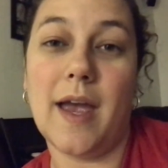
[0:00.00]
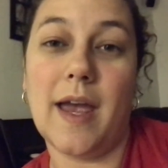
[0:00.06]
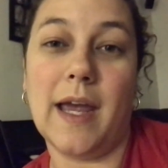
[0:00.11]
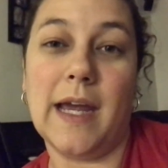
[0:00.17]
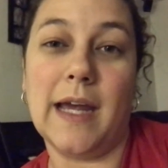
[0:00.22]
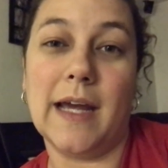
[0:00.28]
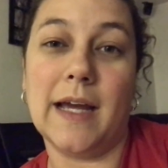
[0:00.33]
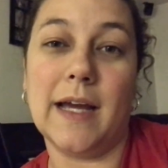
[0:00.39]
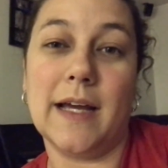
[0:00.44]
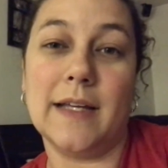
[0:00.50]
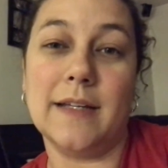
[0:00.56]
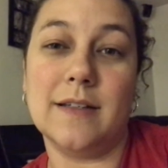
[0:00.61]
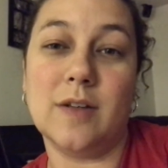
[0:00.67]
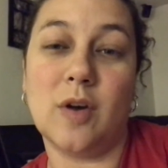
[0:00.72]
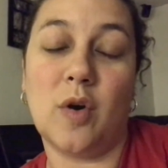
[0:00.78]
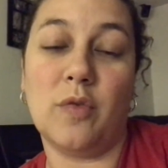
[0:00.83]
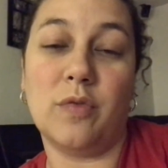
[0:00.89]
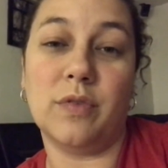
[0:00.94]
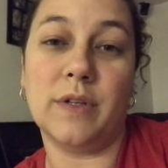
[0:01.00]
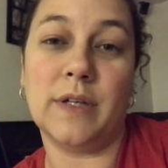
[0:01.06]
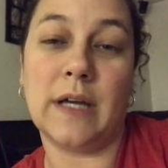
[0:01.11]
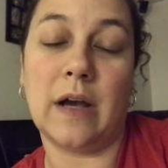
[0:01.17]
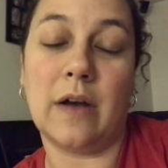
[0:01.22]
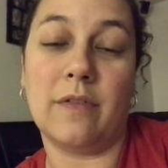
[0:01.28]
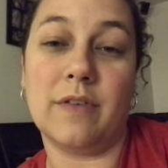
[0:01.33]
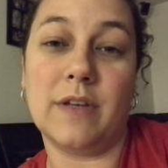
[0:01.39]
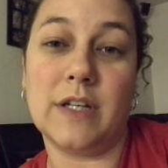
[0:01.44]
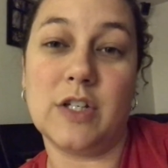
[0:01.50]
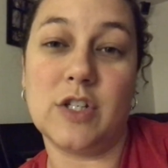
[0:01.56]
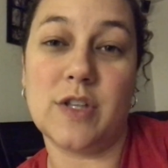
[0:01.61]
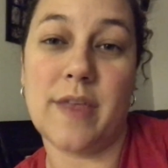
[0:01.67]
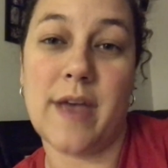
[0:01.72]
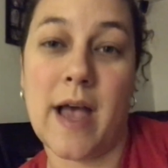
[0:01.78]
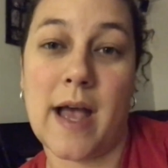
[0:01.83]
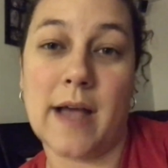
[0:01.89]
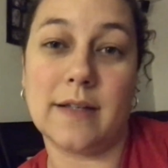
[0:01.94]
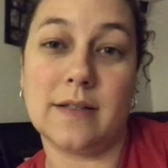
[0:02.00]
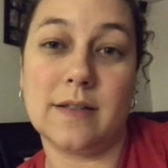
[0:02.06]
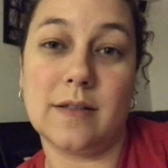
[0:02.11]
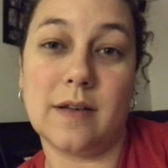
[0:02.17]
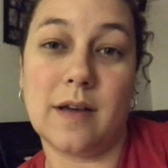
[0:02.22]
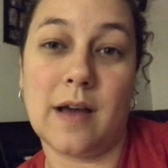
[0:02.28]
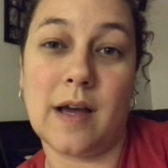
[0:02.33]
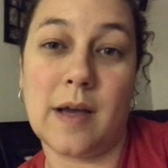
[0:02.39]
and hopefully I'll finish that